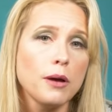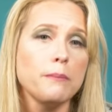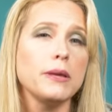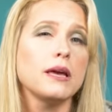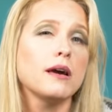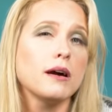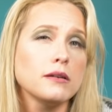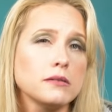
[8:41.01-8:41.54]
And
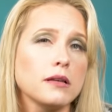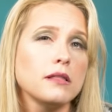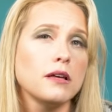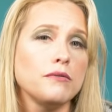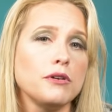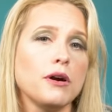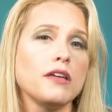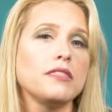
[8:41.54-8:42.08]
because I
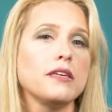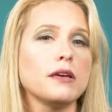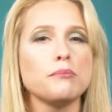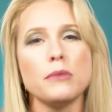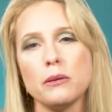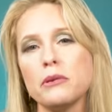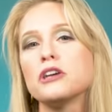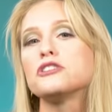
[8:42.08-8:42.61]
love you, I think
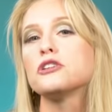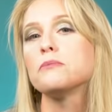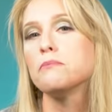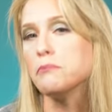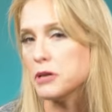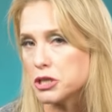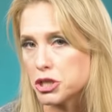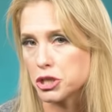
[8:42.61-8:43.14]
maybe I should
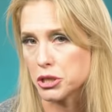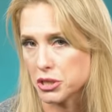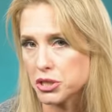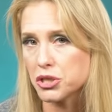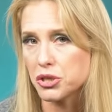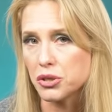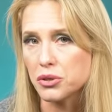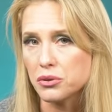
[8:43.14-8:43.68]
mention it
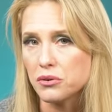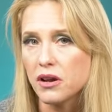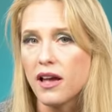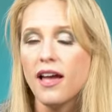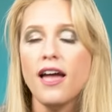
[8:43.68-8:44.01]
to you.